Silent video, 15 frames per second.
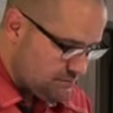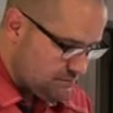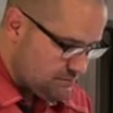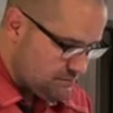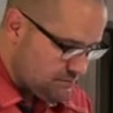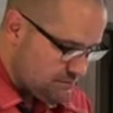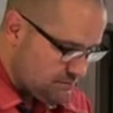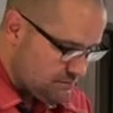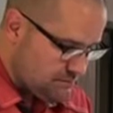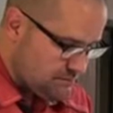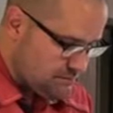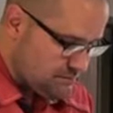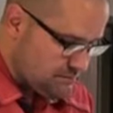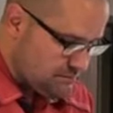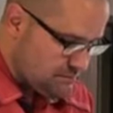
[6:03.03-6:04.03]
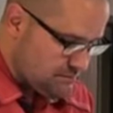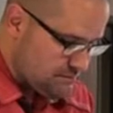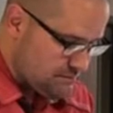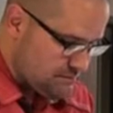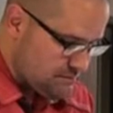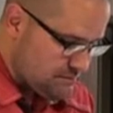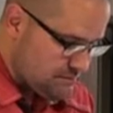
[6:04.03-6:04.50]

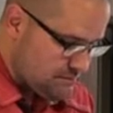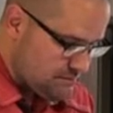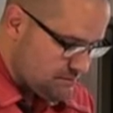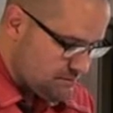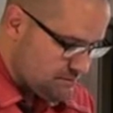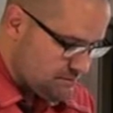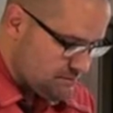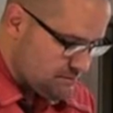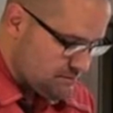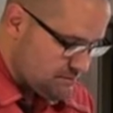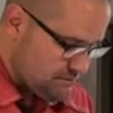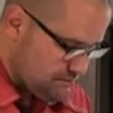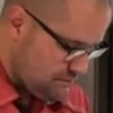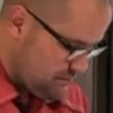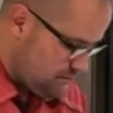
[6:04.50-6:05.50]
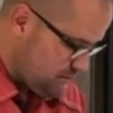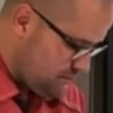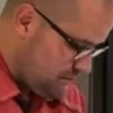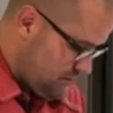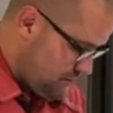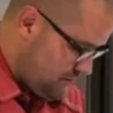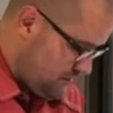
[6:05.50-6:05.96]

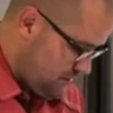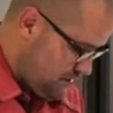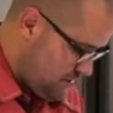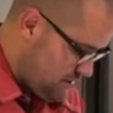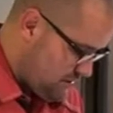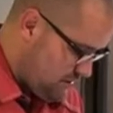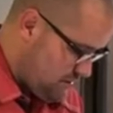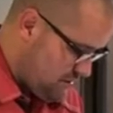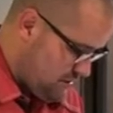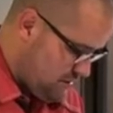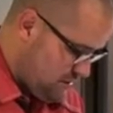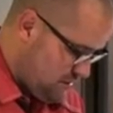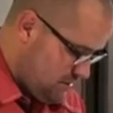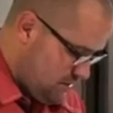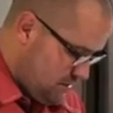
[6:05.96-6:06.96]
(silence)